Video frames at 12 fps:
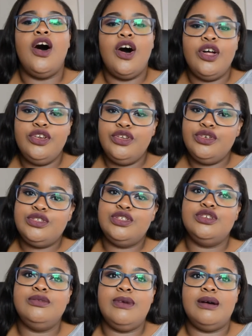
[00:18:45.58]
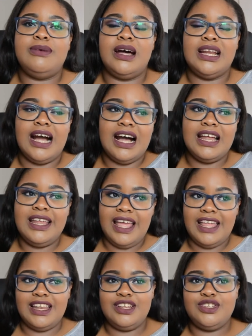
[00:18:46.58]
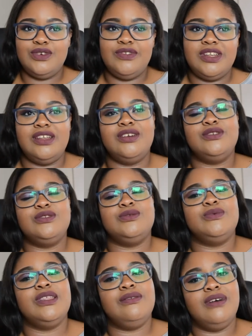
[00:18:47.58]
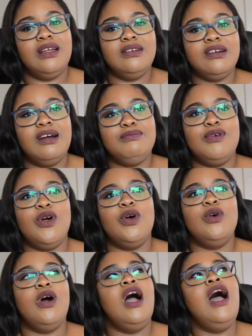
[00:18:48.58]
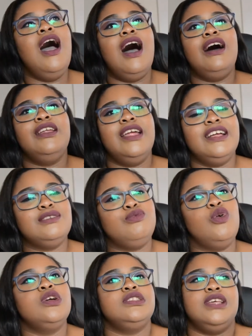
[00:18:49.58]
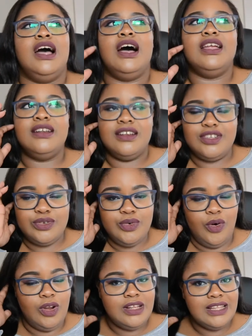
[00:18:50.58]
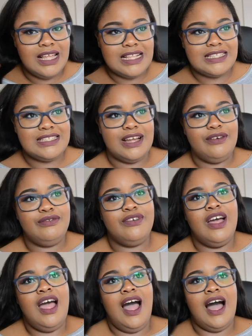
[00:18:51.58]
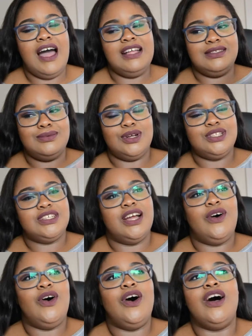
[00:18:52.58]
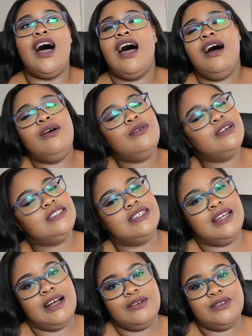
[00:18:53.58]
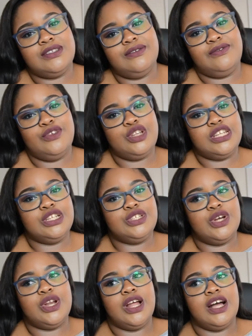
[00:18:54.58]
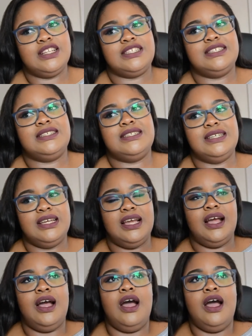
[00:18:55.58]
on YouTube about how to edit your videos with Final Cut Pro, how to export, how to do all of that stuff. I had to watch hours and hours of footage on how to see